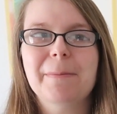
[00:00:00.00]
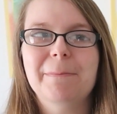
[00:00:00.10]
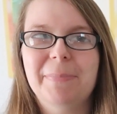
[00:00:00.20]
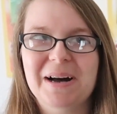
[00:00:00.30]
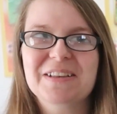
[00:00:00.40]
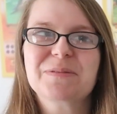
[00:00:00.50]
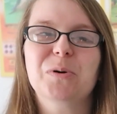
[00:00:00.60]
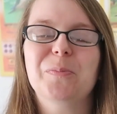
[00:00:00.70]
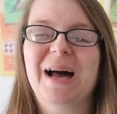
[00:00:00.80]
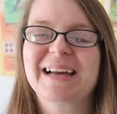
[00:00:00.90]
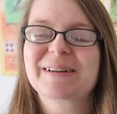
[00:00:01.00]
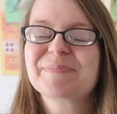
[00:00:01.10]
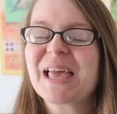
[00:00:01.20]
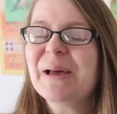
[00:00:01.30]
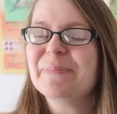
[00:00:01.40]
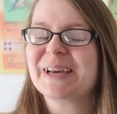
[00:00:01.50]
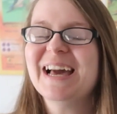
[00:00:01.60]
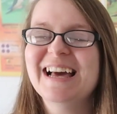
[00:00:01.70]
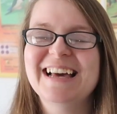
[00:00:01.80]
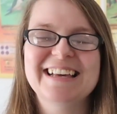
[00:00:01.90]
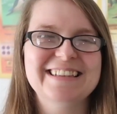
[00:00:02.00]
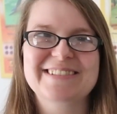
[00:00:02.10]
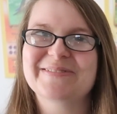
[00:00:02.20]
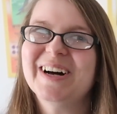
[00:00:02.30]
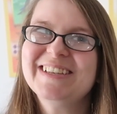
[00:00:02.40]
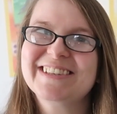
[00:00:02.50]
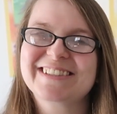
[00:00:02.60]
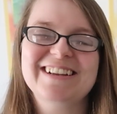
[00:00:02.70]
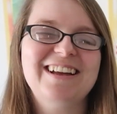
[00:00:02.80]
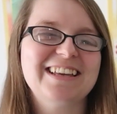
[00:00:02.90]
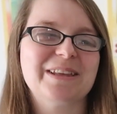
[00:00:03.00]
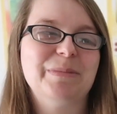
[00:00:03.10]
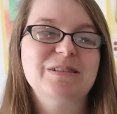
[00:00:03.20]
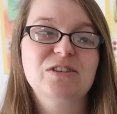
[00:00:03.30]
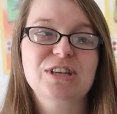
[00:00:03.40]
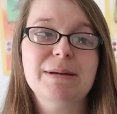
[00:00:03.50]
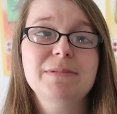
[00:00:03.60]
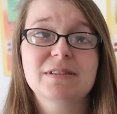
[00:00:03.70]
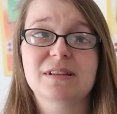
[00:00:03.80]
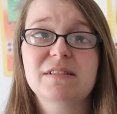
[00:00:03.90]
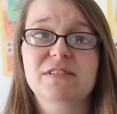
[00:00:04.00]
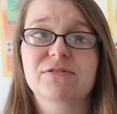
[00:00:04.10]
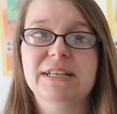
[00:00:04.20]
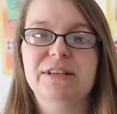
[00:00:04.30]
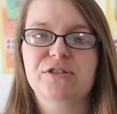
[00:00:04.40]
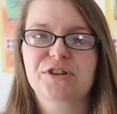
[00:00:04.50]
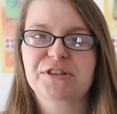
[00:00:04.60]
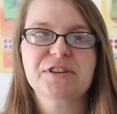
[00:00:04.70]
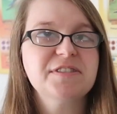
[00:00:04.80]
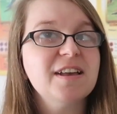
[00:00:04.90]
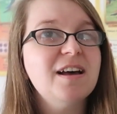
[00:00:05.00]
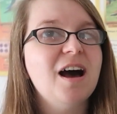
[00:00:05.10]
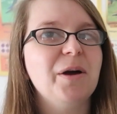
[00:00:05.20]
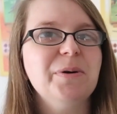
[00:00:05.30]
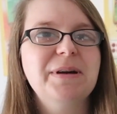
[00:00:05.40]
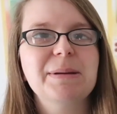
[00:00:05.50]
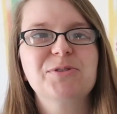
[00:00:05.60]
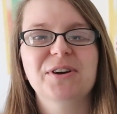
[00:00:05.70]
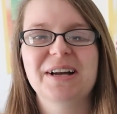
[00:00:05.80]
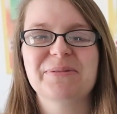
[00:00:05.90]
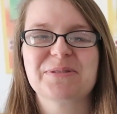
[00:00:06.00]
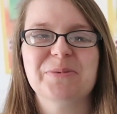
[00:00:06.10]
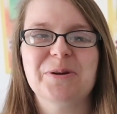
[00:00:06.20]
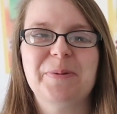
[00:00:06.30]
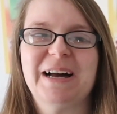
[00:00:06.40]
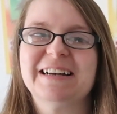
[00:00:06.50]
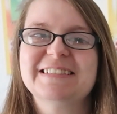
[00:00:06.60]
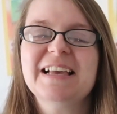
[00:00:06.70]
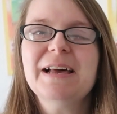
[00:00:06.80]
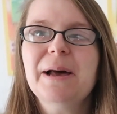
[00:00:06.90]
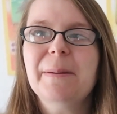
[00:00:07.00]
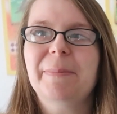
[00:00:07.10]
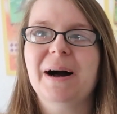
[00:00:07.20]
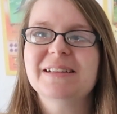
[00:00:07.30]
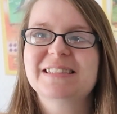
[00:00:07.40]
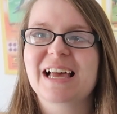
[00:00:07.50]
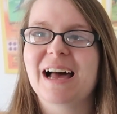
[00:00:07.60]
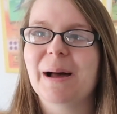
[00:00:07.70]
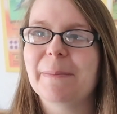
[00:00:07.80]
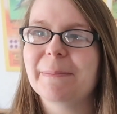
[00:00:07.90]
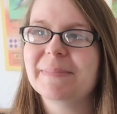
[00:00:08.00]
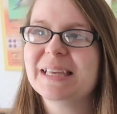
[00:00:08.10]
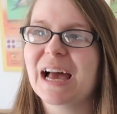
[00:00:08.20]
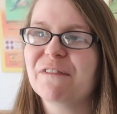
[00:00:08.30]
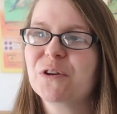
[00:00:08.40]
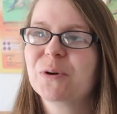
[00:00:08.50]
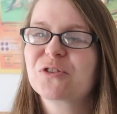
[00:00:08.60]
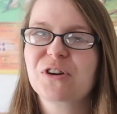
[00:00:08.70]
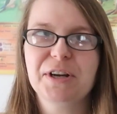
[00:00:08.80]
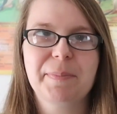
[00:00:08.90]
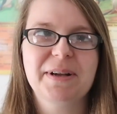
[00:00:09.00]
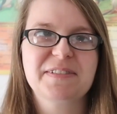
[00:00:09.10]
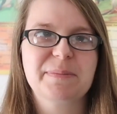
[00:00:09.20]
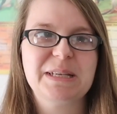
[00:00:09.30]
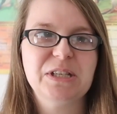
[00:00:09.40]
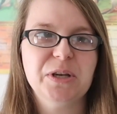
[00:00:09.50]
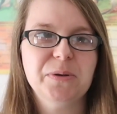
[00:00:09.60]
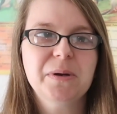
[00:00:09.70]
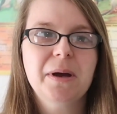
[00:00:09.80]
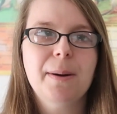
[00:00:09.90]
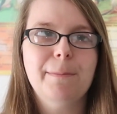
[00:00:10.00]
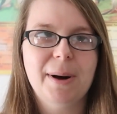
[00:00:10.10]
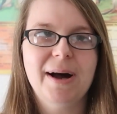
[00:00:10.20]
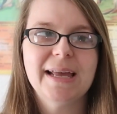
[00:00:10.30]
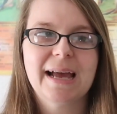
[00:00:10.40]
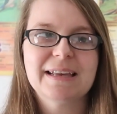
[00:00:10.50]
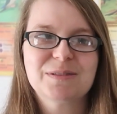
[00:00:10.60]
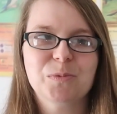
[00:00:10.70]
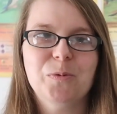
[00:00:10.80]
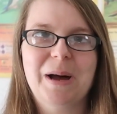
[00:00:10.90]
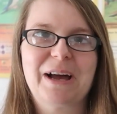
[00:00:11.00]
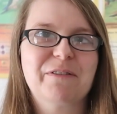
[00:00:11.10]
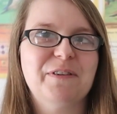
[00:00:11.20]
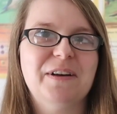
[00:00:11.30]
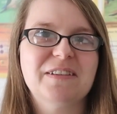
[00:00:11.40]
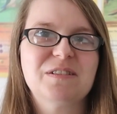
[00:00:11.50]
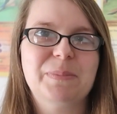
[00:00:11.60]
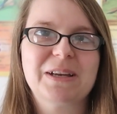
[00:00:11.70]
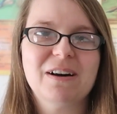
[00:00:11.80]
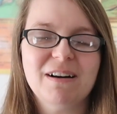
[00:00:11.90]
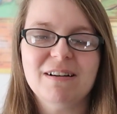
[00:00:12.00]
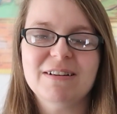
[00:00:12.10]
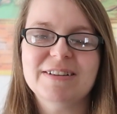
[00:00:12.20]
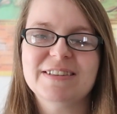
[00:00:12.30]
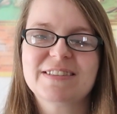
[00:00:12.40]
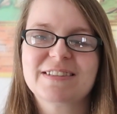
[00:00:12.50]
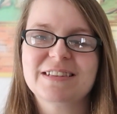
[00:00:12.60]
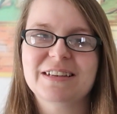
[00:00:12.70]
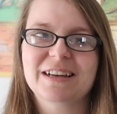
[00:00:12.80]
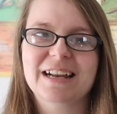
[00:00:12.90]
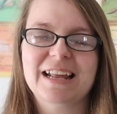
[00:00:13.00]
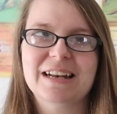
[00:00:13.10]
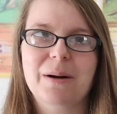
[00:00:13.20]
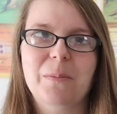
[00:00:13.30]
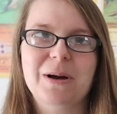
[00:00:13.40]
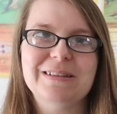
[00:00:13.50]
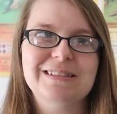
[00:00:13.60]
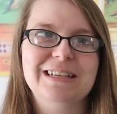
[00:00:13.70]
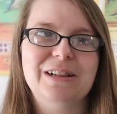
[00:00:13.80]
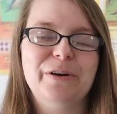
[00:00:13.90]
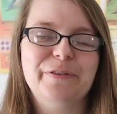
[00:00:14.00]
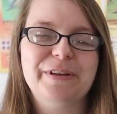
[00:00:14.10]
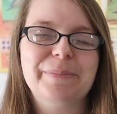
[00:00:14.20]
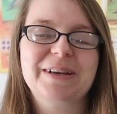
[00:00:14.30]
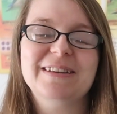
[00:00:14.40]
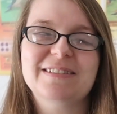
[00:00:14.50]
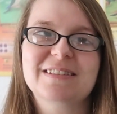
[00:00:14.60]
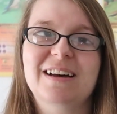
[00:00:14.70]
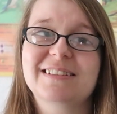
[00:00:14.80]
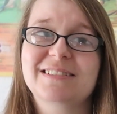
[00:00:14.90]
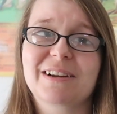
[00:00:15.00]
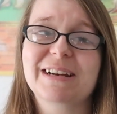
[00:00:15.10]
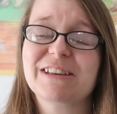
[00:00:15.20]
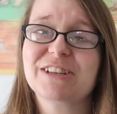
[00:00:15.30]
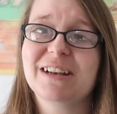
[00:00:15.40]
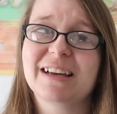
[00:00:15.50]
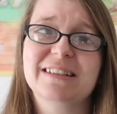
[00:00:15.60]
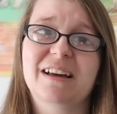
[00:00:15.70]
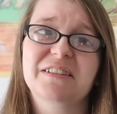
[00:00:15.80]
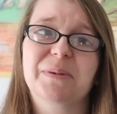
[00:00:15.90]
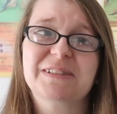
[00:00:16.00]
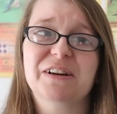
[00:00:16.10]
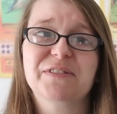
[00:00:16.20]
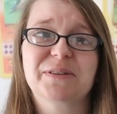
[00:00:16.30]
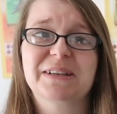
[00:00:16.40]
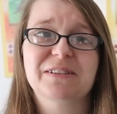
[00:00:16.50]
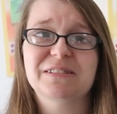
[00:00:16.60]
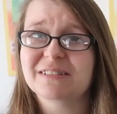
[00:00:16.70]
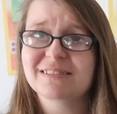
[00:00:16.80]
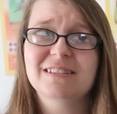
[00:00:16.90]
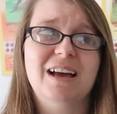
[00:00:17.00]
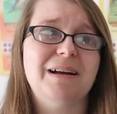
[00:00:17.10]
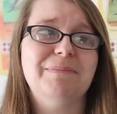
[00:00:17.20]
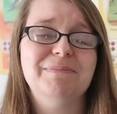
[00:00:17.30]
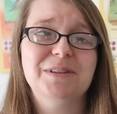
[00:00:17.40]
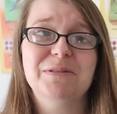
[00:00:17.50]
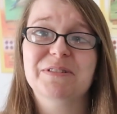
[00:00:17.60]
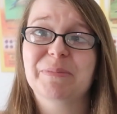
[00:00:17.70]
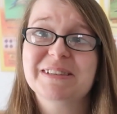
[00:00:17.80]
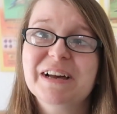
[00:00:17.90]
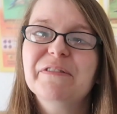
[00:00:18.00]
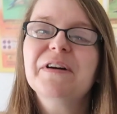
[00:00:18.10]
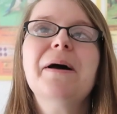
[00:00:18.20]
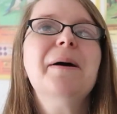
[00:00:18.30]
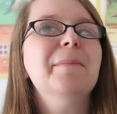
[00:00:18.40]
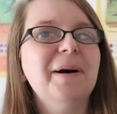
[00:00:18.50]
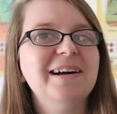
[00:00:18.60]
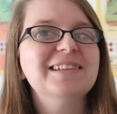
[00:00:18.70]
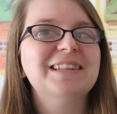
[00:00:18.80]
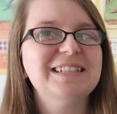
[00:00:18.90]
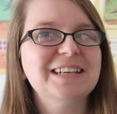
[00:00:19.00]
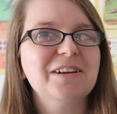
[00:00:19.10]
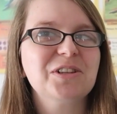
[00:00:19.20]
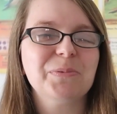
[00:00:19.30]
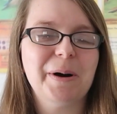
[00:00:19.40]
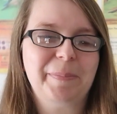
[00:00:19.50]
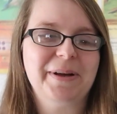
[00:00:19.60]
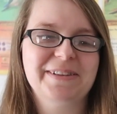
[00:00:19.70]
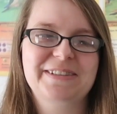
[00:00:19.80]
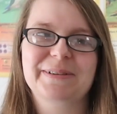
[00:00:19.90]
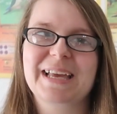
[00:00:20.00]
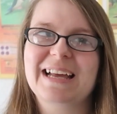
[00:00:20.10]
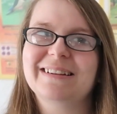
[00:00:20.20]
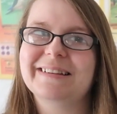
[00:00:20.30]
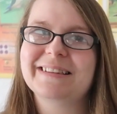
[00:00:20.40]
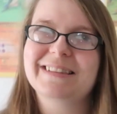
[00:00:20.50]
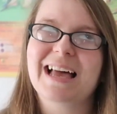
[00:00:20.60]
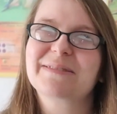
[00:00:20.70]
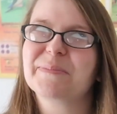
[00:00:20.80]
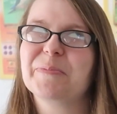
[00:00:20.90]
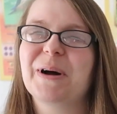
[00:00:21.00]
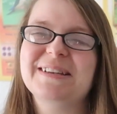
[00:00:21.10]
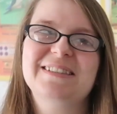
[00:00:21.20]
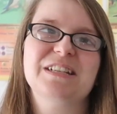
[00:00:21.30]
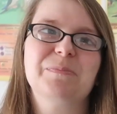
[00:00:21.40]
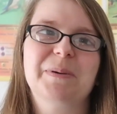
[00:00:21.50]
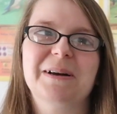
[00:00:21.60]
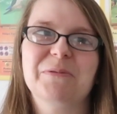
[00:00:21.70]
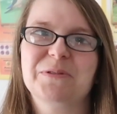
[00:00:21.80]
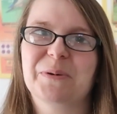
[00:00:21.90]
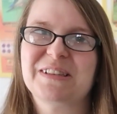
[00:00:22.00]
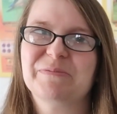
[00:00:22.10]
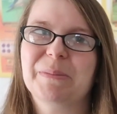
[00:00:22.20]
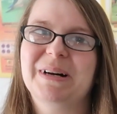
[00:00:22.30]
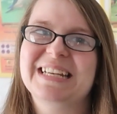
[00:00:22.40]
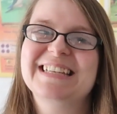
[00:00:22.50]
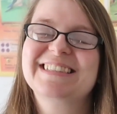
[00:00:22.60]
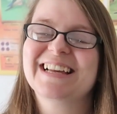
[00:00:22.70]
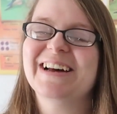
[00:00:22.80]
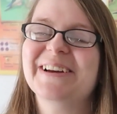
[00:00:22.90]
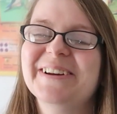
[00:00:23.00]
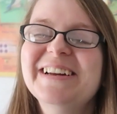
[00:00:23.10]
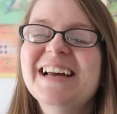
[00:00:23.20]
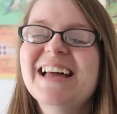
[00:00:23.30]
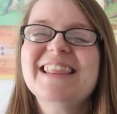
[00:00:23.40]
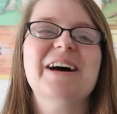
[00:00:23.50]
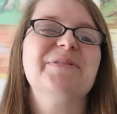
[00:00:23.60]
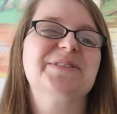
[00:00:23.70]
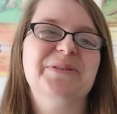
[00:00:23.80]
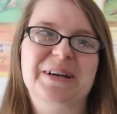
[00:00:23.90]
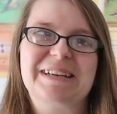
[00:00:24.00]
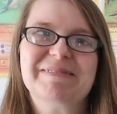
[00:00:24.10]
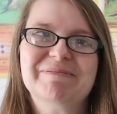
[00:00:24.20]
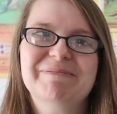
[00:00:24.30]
buy a small bag, because mine just don't like them. And it's a shame because nuts are really nutritious. I will keep trying with smaller bags, but yeah, if you want to try your bird on something new, buy a small bag first, because you're going to end up wasting a lot of it, because I don't actually like nuts myself, so I couldn't use it myself. But it did go to the wild birds, so again, it hasn't been wasted, but it was a waste of my money, so that was annoying.